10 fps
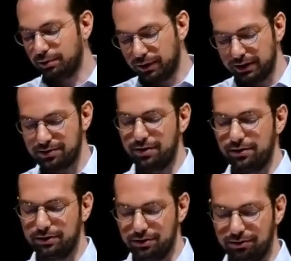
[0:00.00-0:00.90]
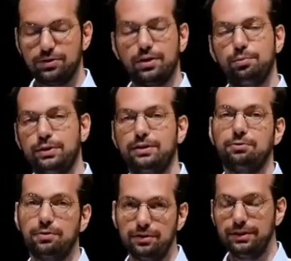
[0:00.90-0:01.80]
but requires knowledge of
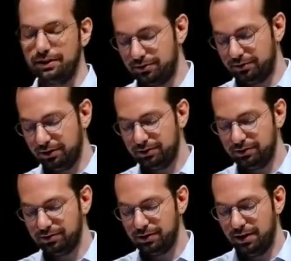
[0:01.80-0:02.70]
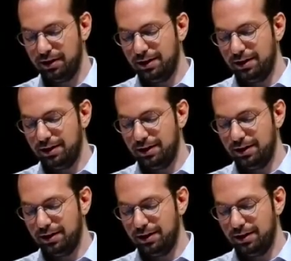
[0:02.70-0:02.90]
interpreting the raw data structures.